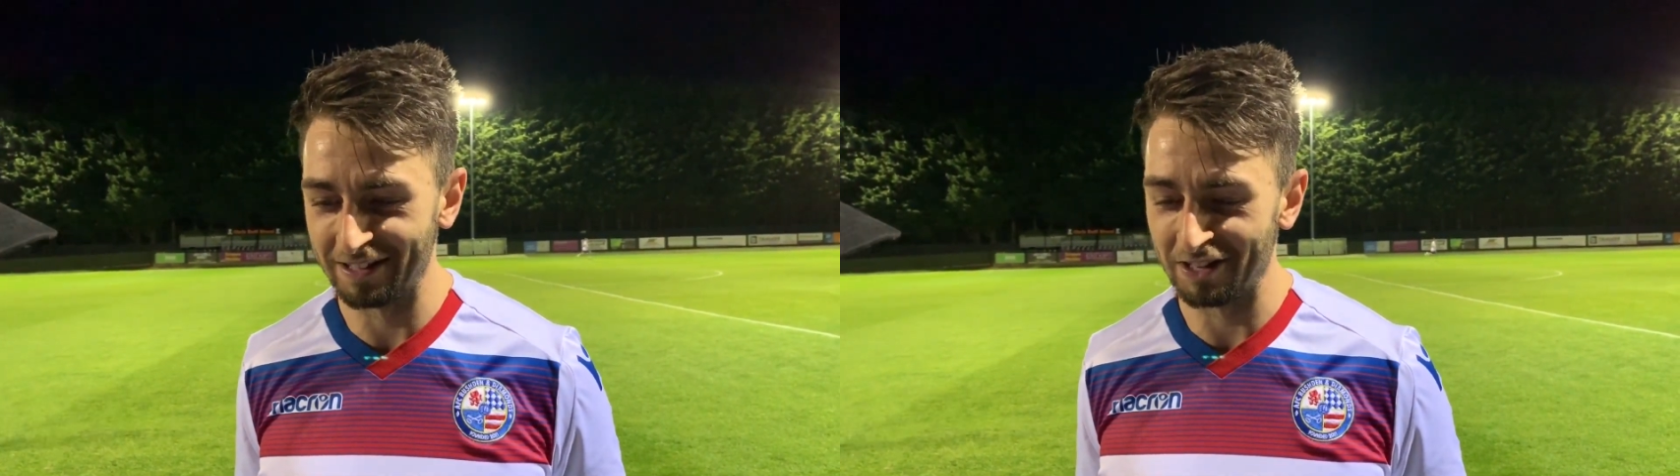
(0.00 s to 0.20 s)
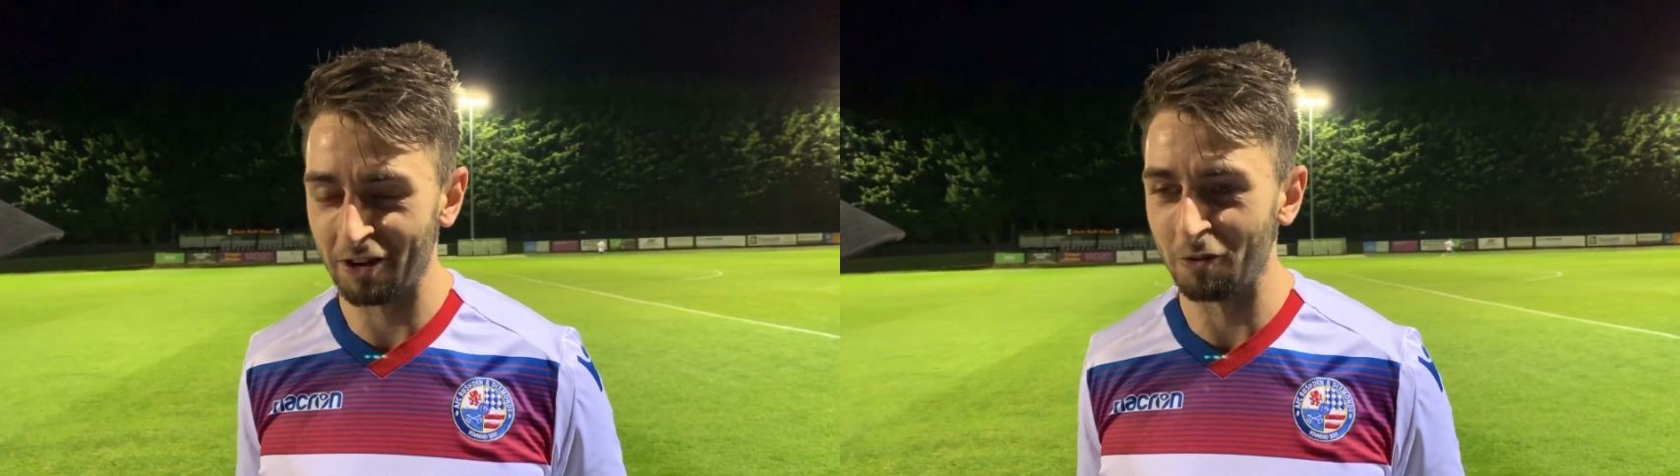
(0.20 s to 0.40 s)

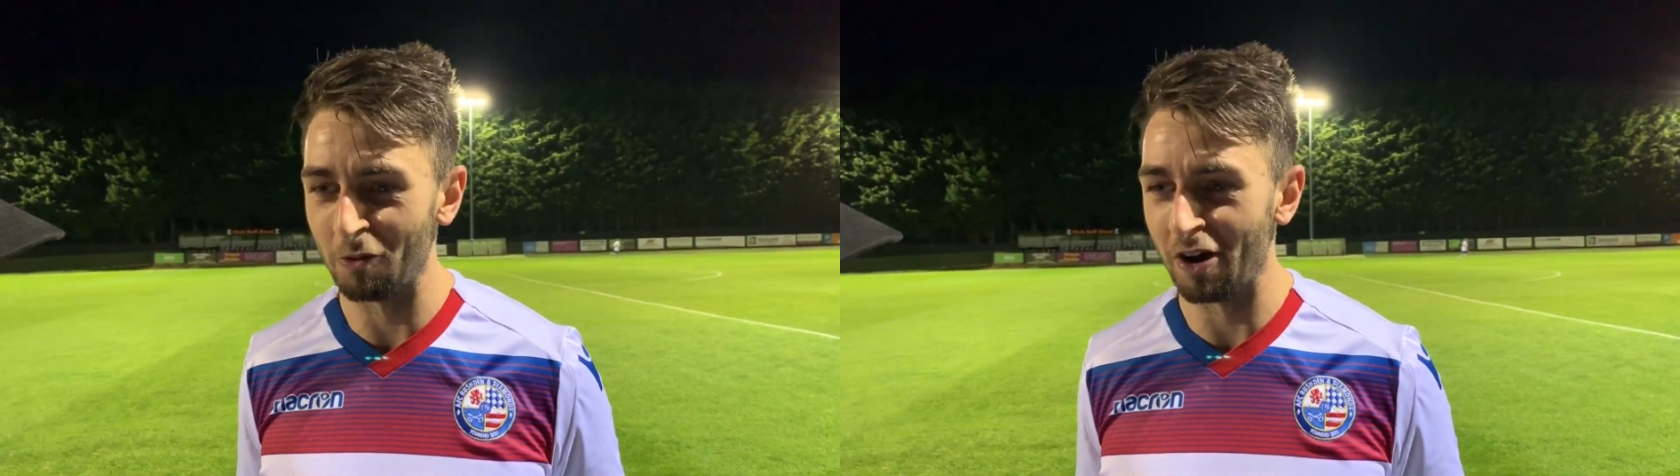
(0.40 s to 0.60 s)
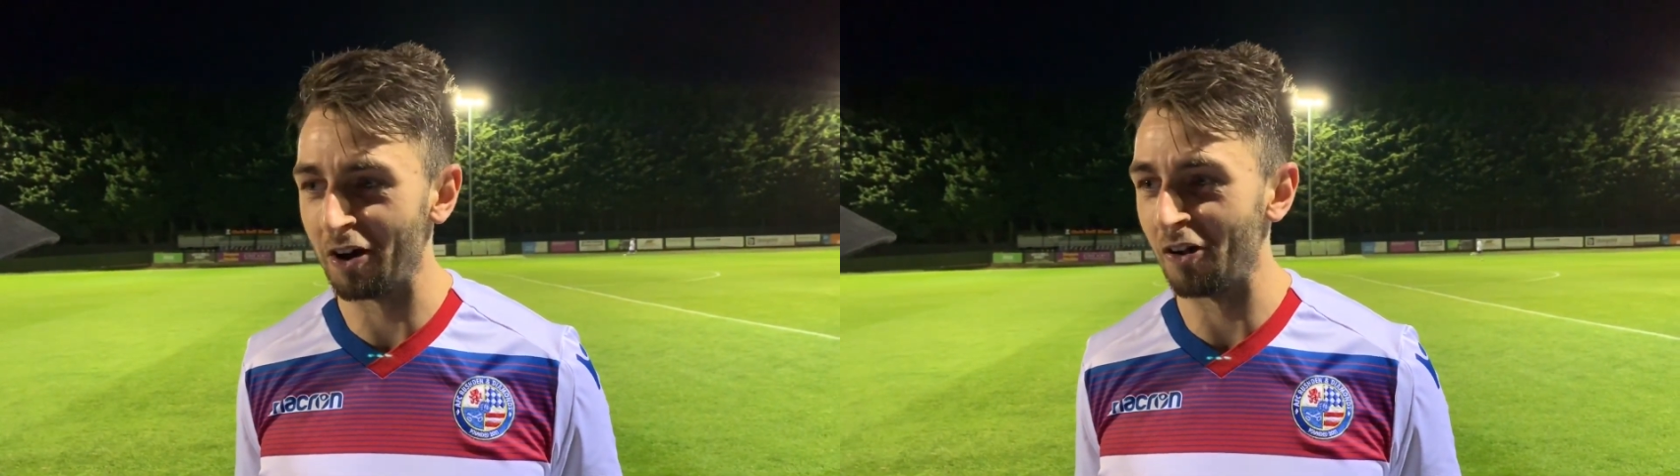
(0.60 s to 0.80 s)
so we'll
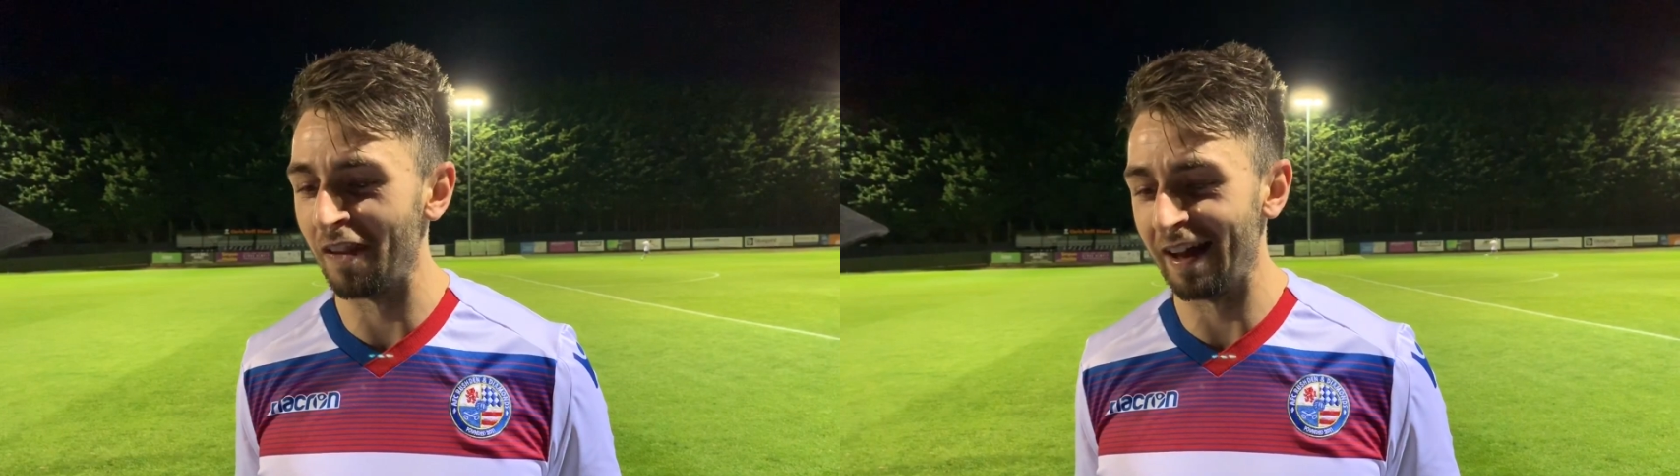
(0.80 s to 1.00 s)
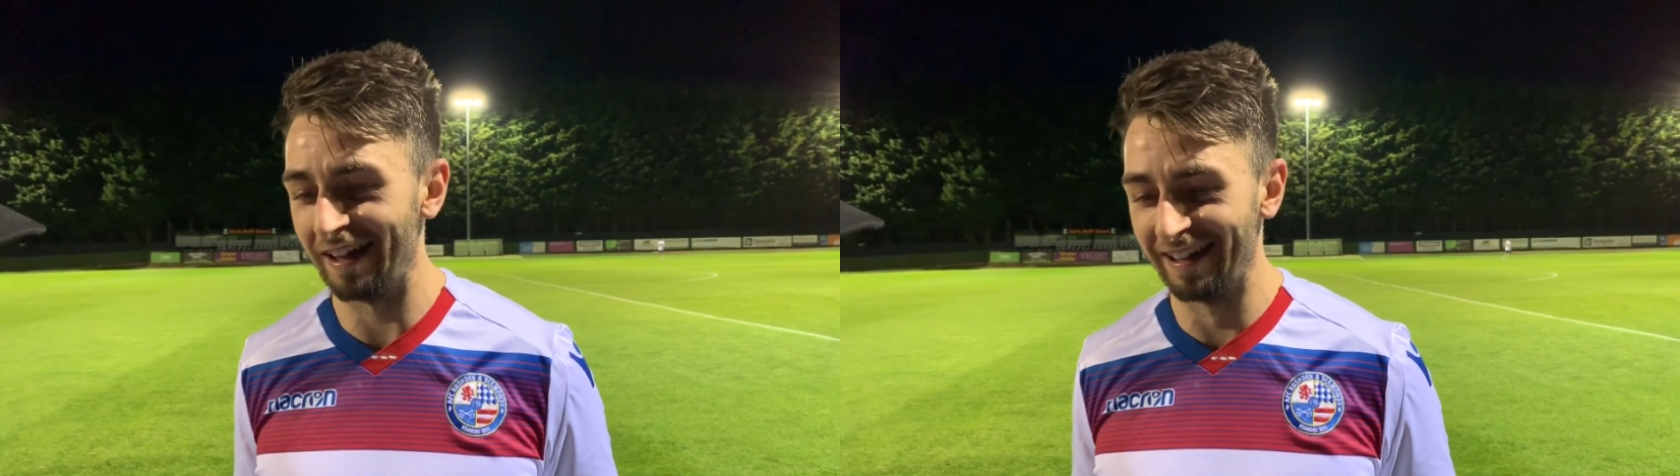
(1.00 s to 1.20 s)
work on
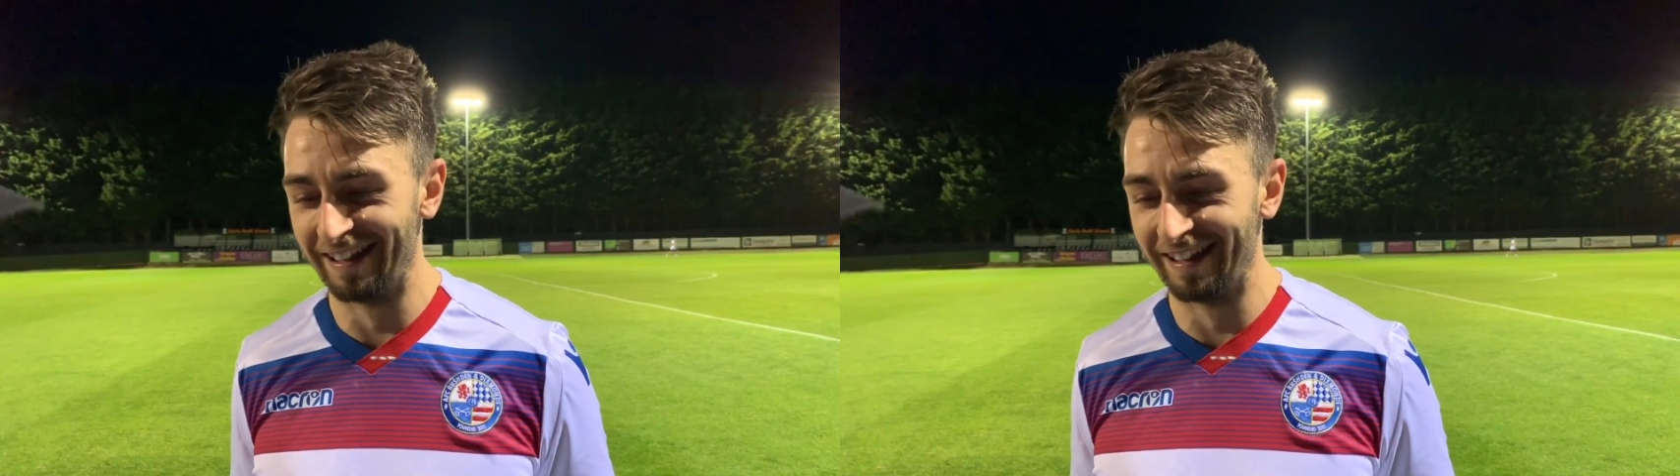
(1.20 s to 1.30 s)
that.